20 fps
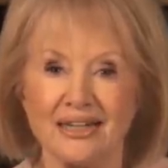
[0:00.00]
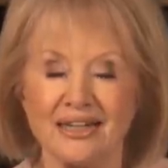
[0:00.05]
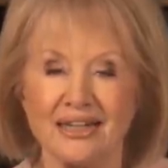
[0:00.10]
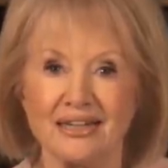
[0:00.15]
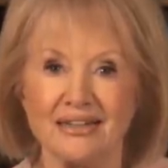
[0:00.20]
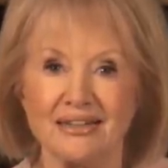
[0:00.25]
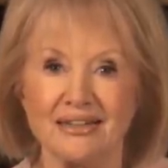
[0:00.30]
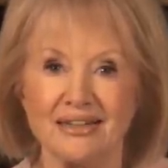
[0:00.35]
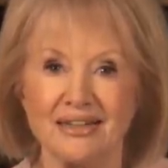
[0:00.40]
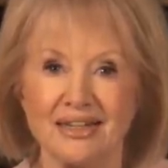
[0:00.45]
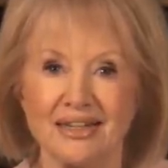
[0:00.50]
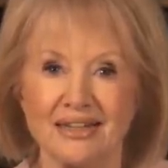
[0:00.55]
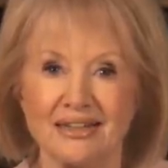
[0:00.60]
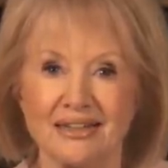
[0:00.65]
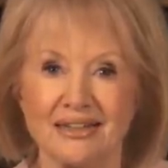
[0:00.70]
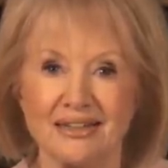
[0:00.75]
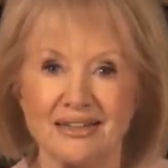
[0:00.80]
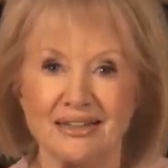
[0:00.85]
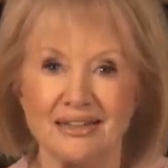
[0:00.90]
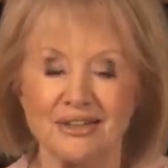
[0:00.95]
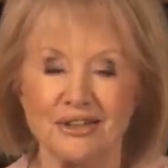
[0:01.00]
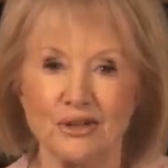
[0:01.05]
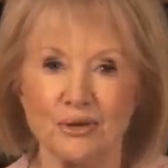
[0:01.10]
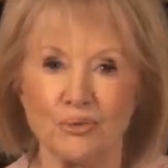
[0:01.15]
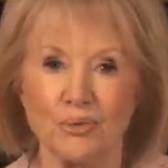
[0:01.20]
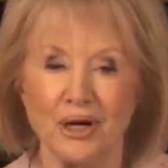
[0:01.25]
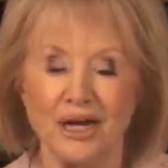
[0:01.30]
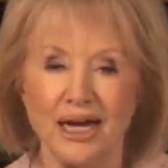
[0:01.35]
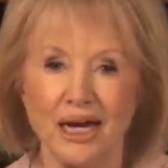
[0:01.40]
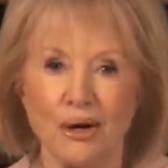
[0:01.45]
And
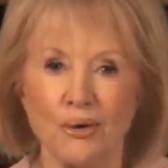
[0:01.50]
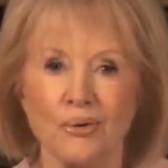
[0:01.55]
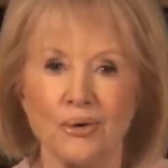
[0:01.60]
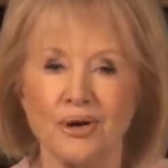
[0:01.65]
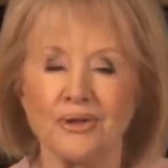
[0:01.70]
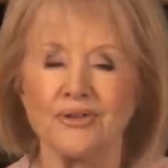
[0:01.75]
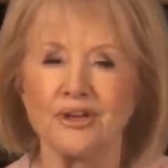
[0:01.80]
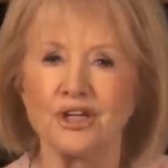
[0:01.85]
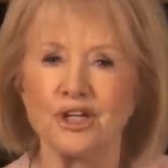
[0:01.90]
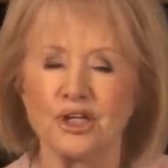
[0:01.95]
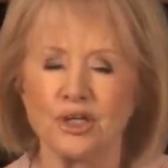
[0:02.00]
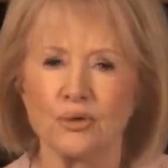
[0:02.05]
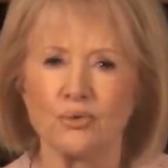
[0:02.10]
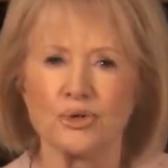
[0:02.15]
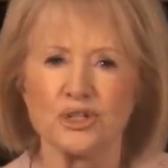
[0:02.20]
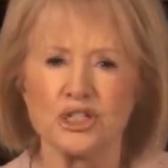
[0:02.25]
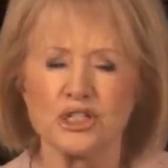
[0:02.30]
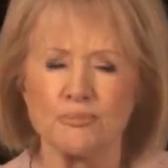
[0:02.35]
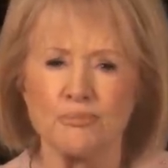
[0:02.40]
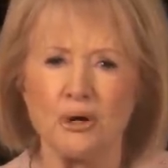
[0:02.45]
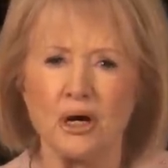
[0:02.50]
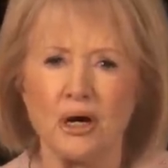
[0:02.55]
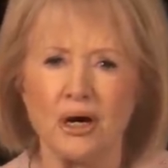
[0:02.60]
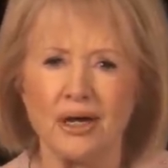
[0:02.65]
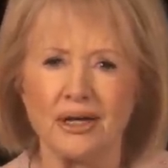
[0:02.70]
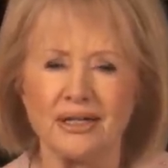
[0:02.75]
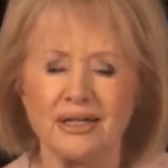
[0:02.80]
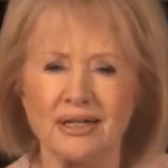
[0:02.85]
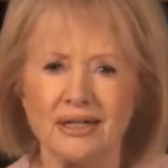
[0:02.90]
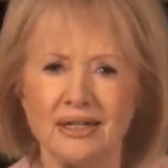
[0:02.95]
how are they going to
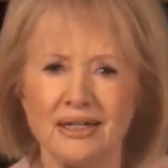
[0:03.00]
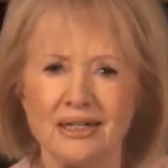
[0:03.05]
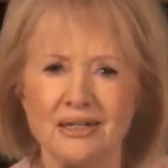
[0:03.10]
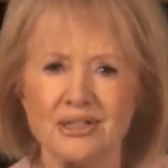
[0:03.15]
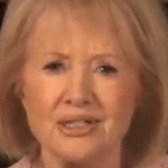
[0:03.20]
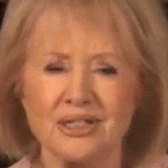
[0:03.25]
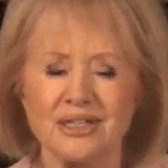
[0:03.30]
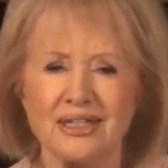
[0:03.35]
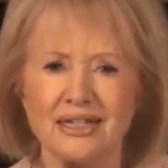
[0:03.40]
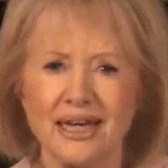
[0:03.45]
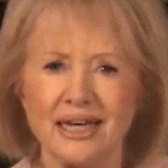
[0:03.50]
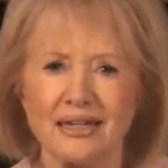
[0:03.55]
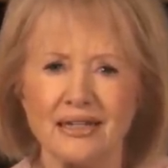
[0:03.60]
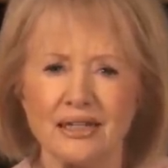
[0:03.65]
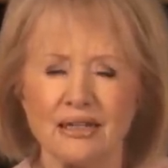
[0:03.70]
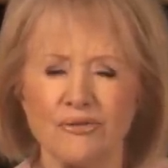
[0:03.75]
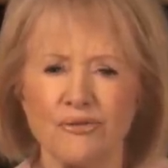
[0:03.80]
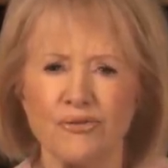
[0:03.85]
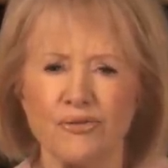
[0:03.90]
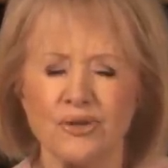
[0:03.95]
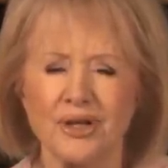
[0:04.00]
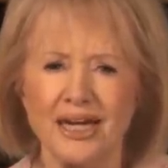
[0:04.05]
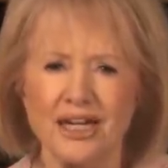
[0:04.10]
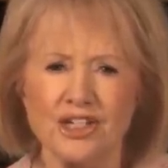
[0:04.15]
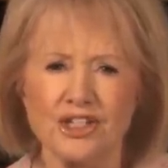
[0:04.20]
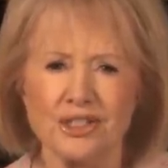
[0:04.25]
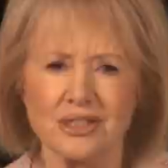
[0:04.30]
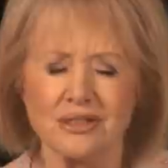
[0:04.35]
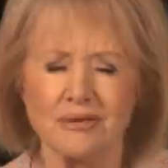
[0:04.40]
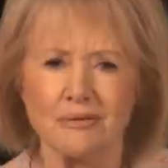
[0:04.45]
respond to get
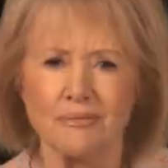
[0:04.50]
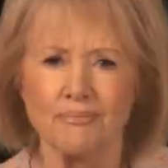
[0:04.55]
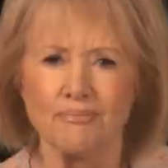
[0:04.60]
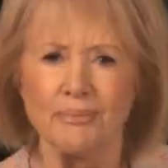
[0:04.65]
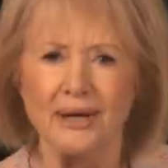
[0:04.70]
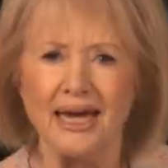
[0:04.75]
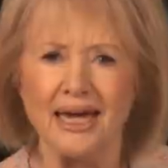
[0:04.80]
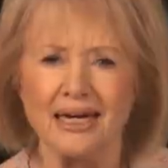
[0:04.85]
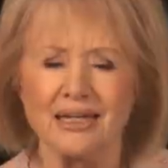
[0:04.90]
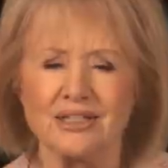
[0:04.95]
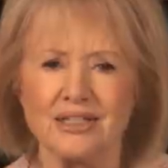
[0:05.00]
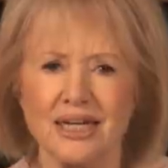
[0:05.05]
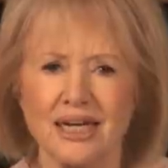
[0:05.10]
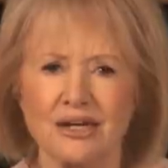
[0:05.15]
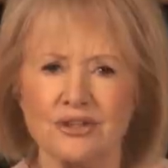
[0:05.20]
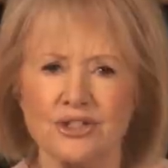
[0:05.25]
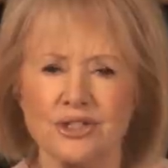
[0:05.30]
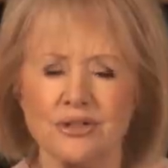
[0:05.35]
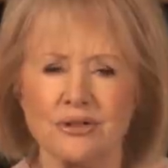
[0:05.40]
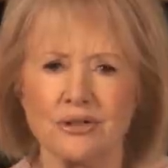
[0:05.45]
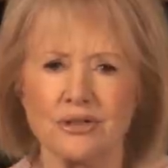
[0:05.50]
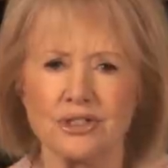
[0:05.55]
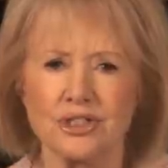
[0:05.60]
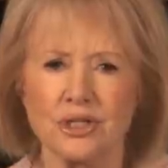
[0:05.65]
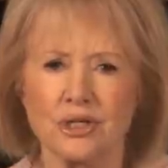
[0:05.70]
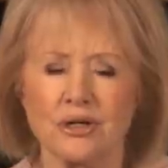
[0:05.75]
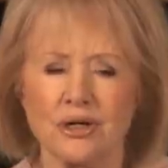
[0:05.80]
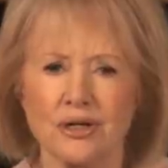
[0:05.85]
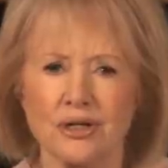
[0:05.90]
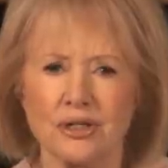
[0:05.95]
inflation back down to their
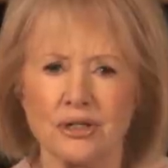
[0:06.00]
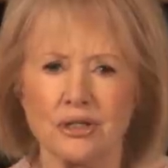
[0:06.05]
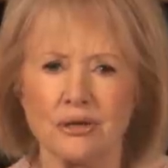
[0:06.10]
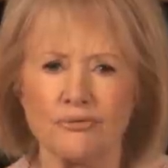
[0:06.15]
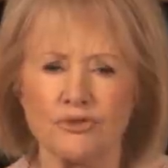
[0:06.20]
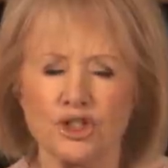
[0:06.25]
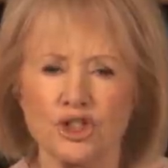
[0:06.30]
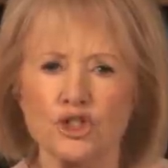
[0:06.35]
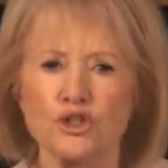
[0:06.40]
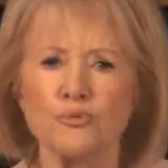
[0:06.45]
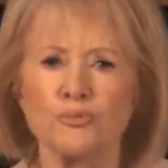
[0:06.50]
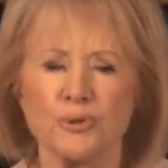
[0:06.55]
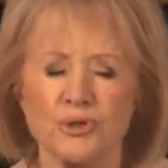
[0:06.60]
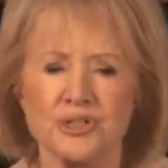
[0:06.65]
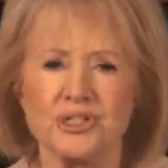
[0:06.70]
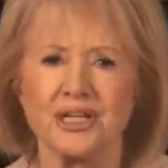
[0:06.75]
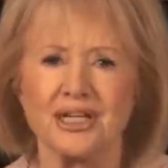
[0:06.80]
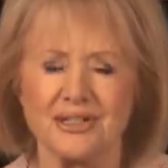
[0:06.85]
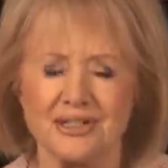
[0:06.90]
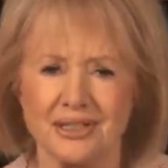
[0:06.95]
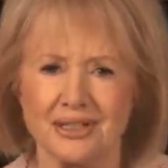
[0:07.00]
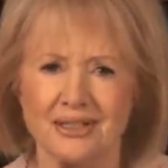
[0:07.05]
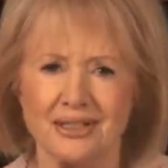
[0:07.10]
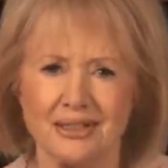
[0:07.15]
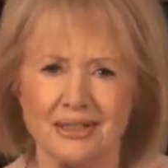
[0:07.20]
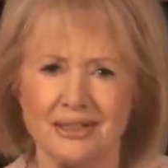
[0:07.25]
target of 2%?